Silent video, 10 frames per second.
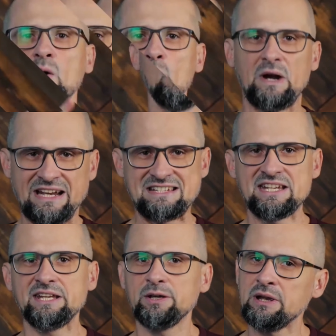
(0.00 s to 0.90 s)
We're
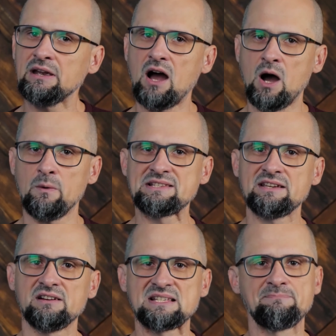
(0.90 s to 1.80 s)
continuing our
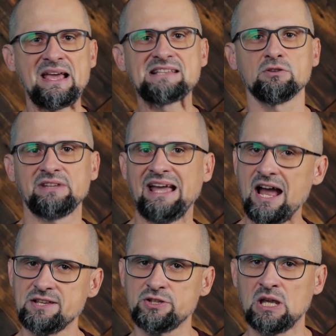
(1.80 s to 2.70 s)
series based on the
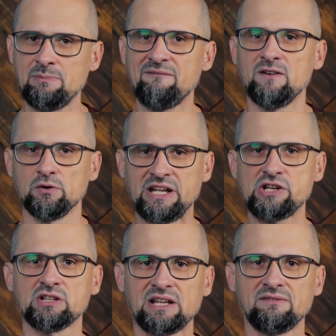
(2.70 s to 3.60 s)
ISTQB
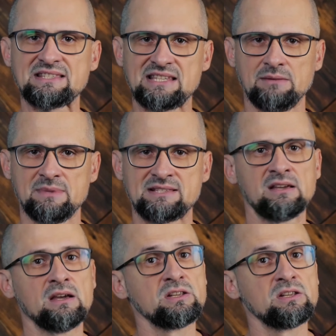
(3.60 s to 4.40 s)
Foundation Level syllabus.